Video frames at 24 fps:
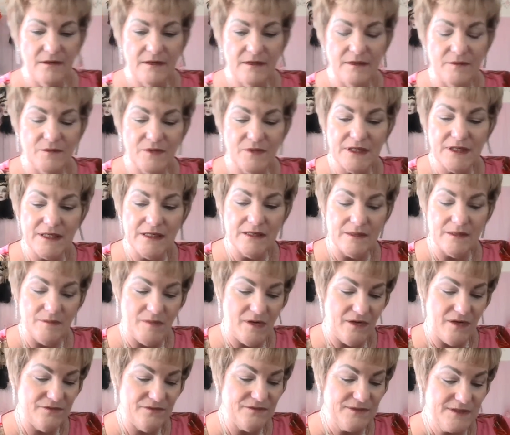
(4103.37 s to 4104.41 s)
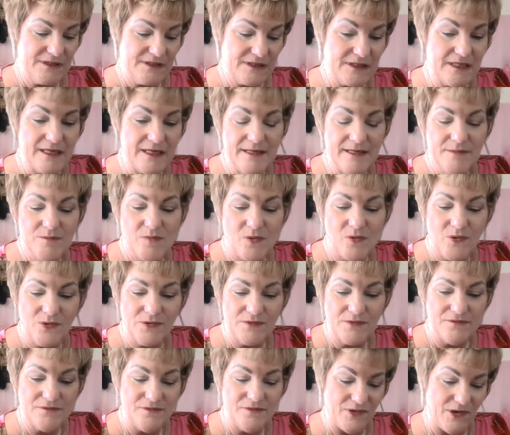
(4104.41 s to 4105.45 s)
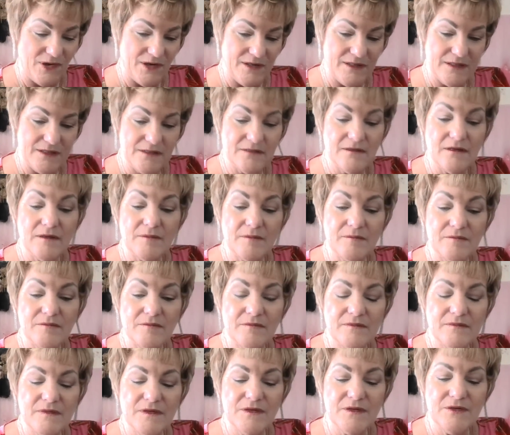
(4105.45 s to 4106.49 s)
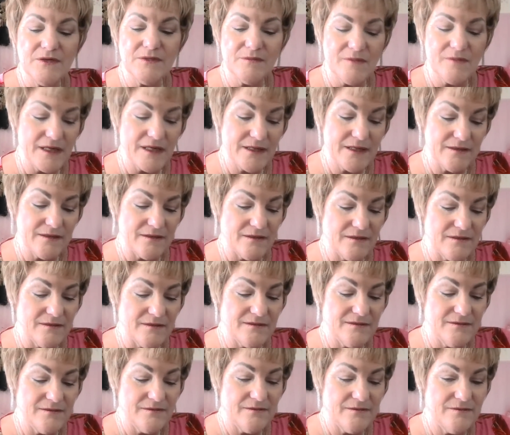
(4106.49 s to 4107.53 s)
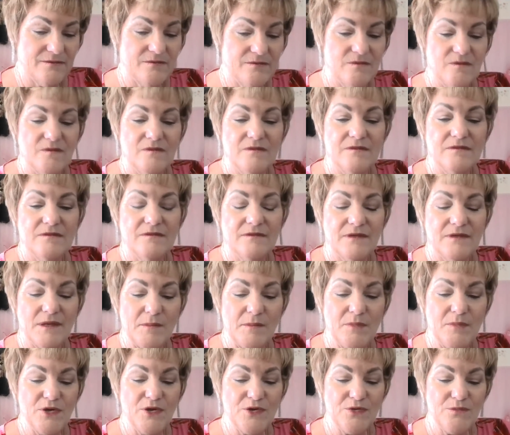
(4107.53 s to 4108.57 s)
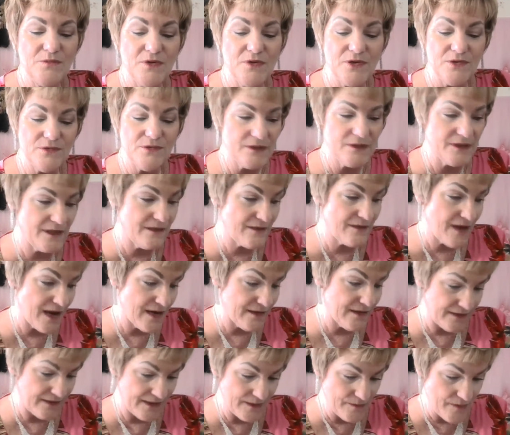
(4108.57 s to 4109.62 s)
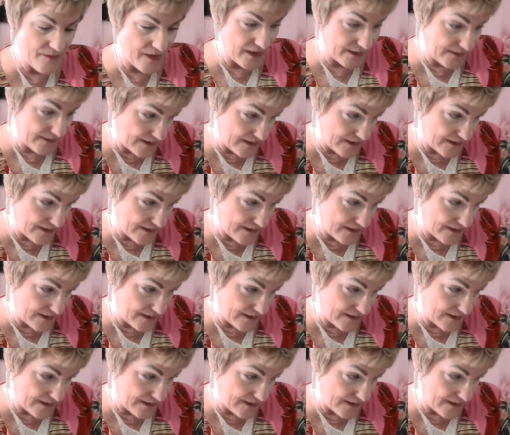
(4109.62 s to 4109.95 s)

I want to get them off this keyboard before I end up making a boo-boo and can't get back